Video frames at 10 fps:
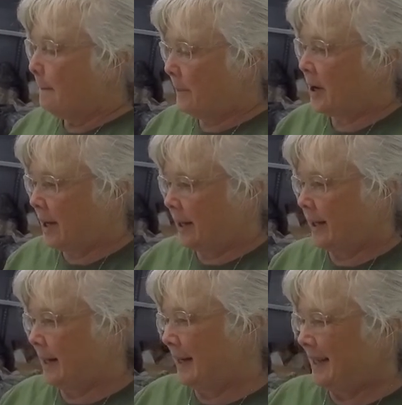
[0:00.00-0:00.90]
but
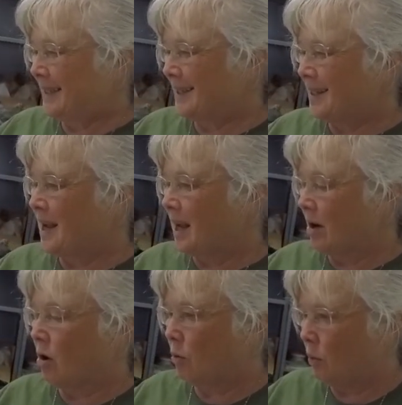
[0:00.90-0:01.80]
it's
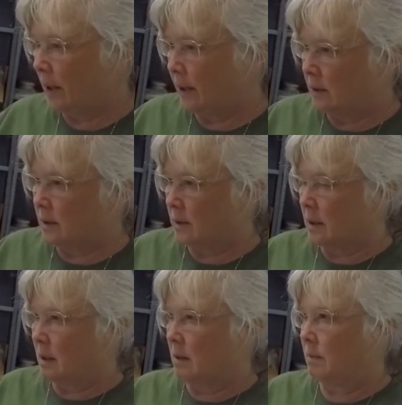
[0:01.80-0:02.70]
not
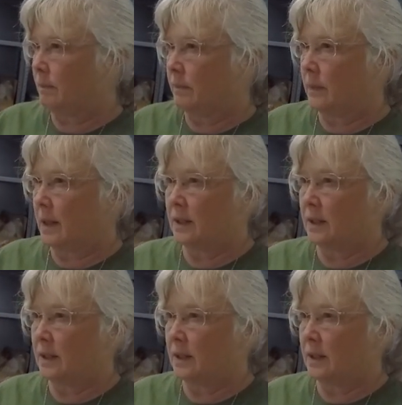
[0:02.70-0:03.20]
always um,